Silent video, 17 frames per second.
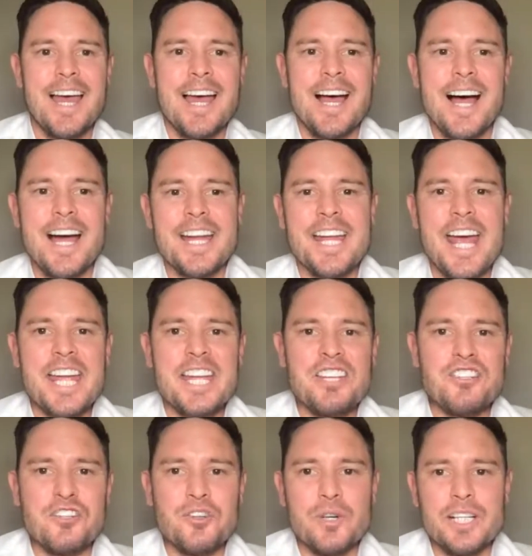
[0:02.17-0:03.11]
Hey, how
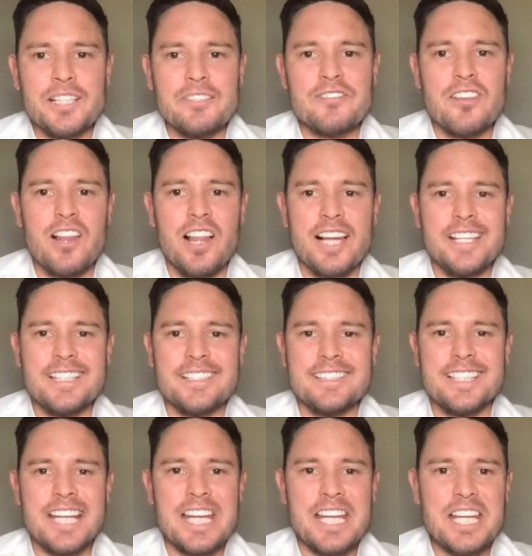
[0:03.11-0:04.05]
you doing? It's Clayton
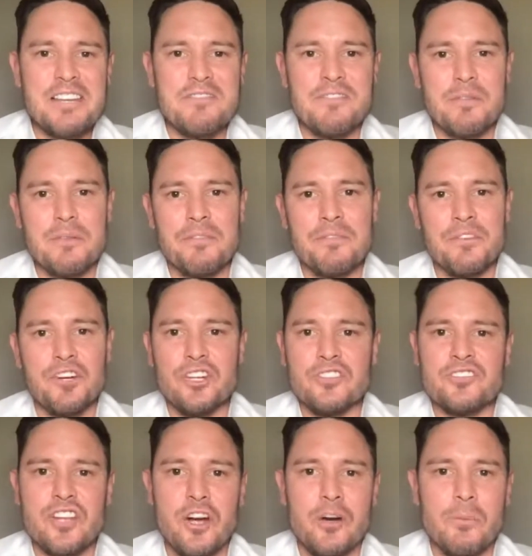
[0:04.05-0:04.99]
Tini from the
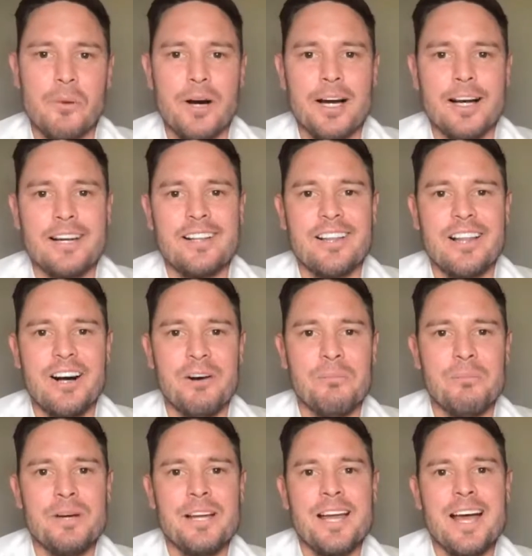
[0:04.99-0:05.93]
First Home Buyer
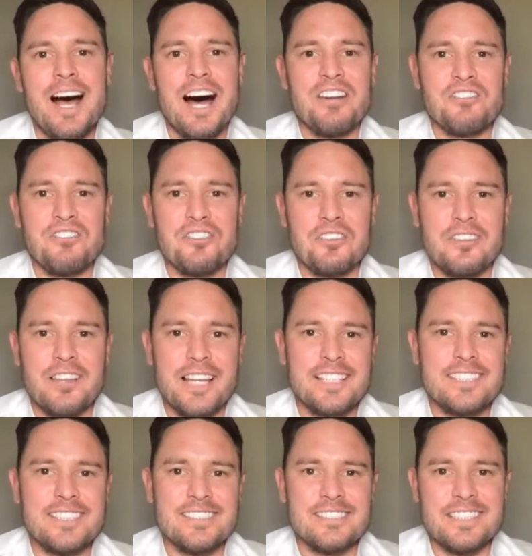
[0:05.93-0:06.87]
Club. 100
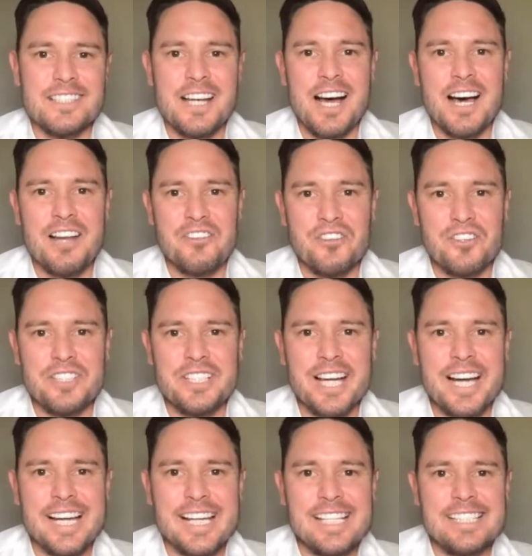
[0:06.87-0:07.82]
lessons in 100
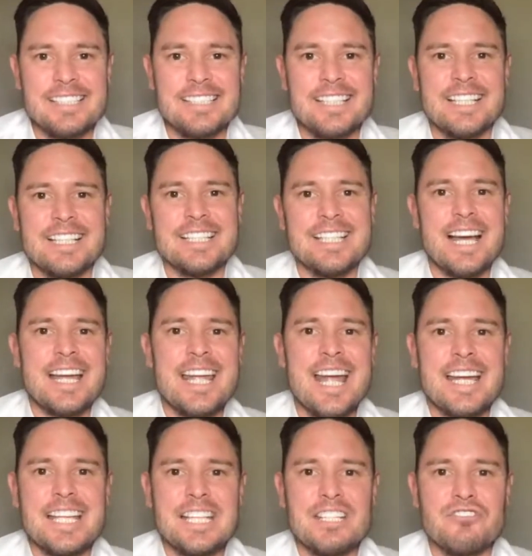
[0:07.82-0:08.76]
days, day
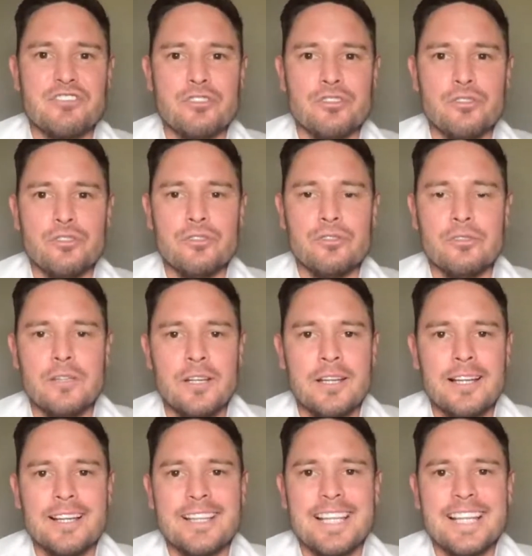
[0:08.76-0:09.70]
82,
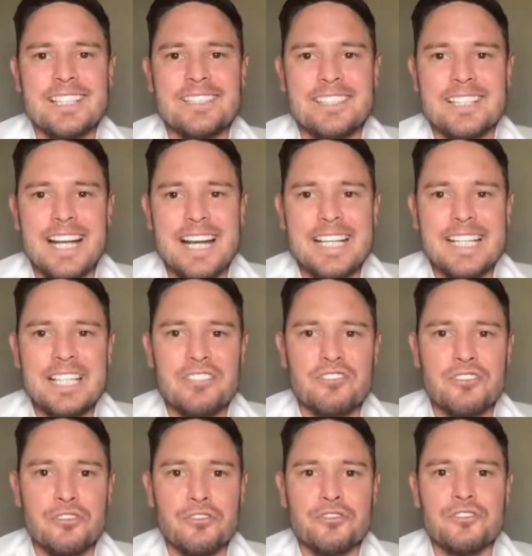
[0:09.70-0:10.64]
lesson
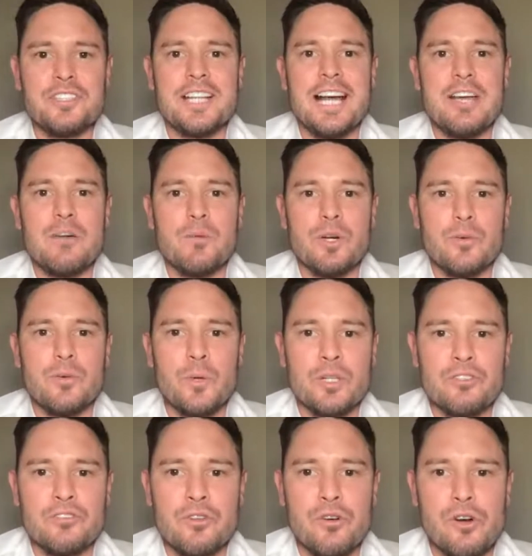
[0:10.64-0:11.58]
82. Today, what I
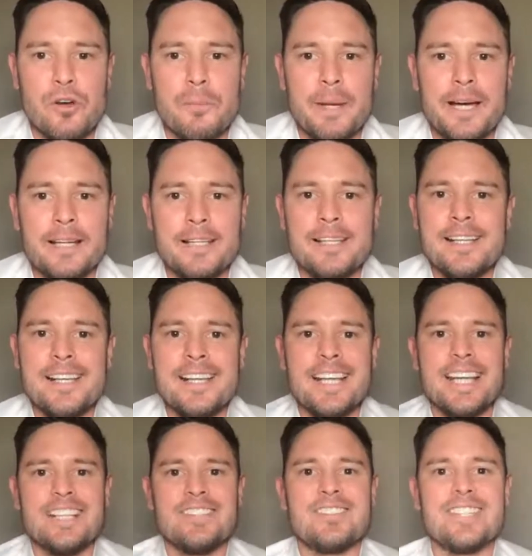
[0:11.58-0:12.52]
want to talk about
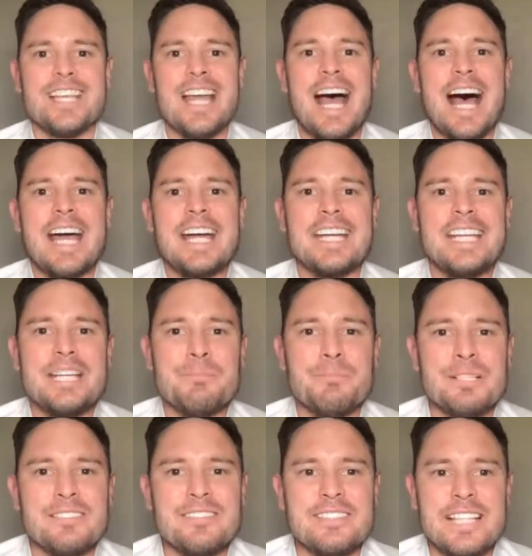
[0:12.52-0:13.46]
is the 18
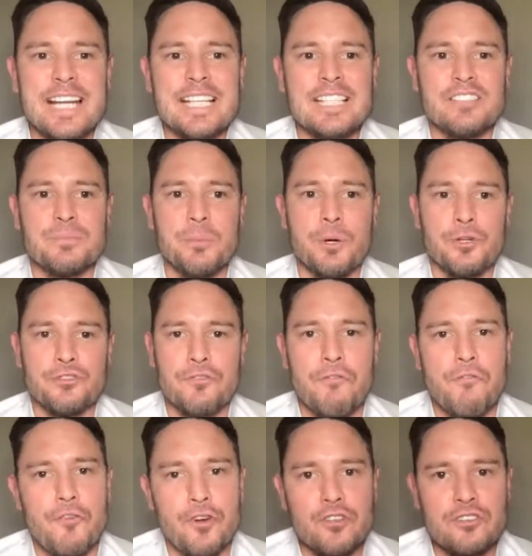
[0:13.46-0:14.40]
mistakes
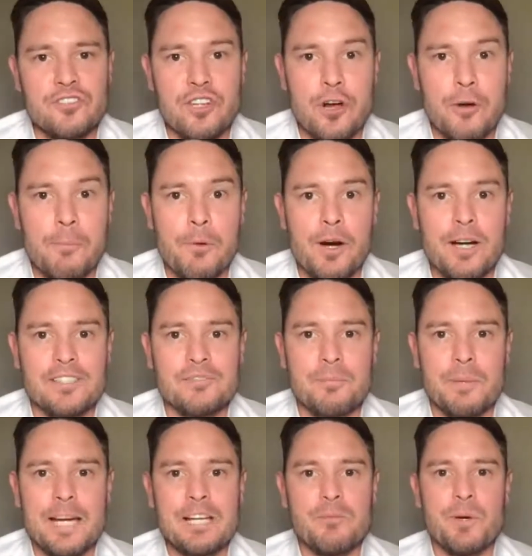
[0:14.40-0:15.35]
most first home buyers
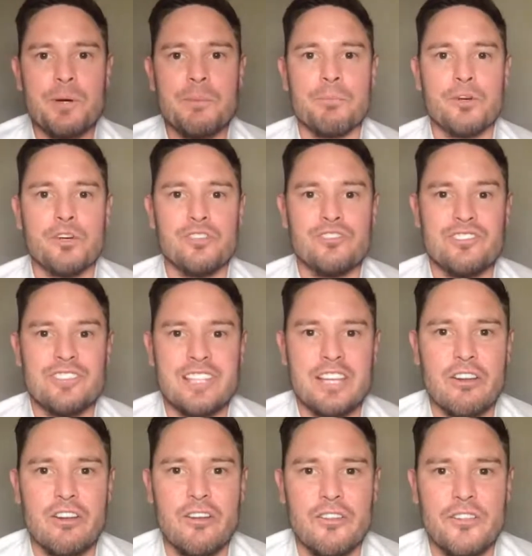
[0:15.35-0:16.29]
make when purchasing
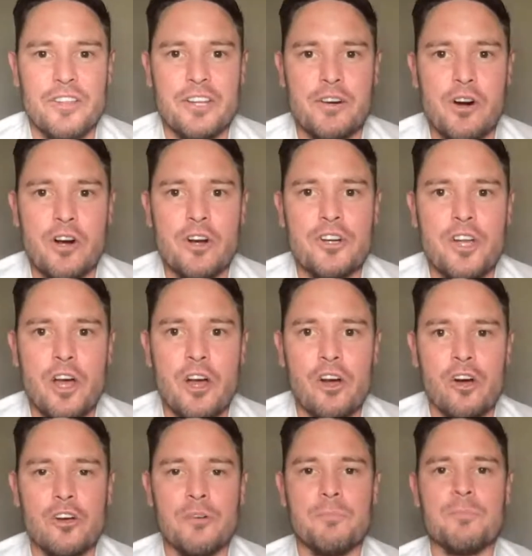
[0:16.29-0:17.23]
their own
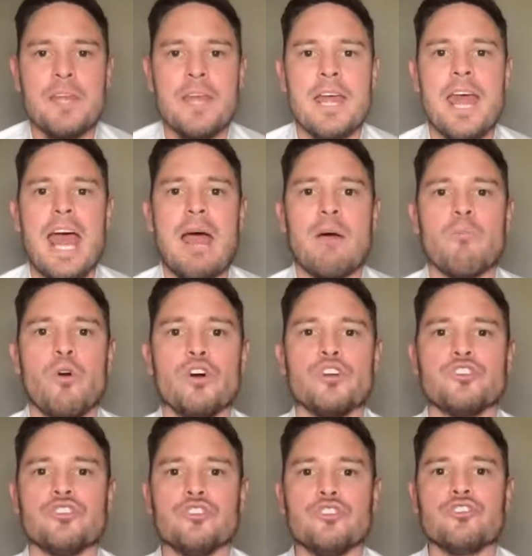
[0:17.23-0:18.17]
home and
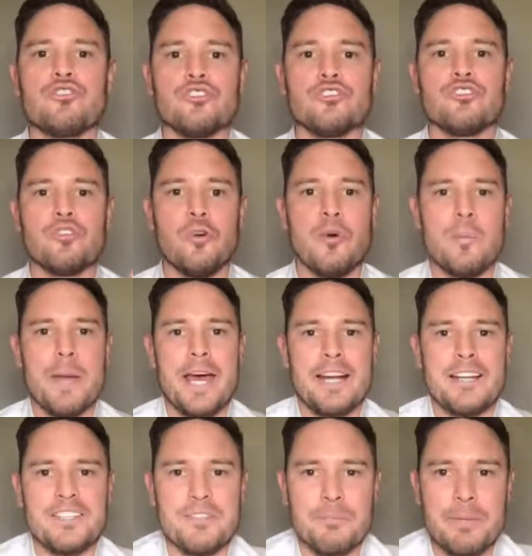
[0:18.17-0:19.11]
what you should do
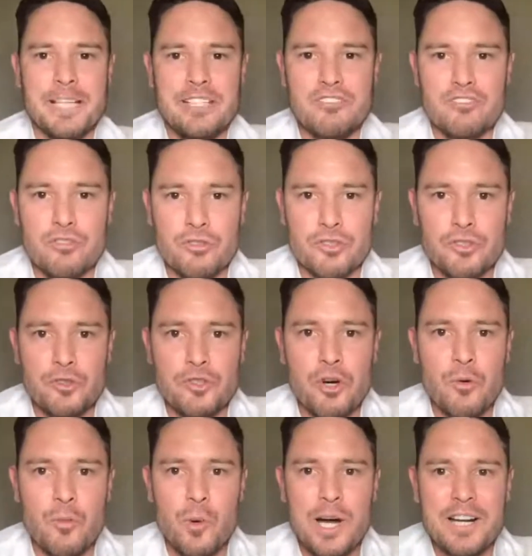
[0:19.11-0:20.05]
about it to make sure you're
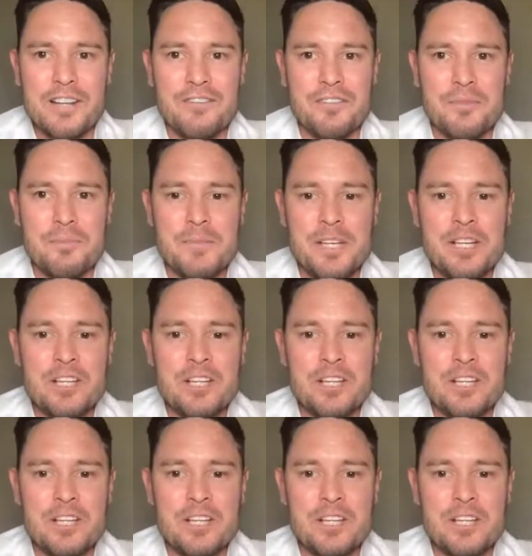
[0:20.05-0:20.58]
not one of them.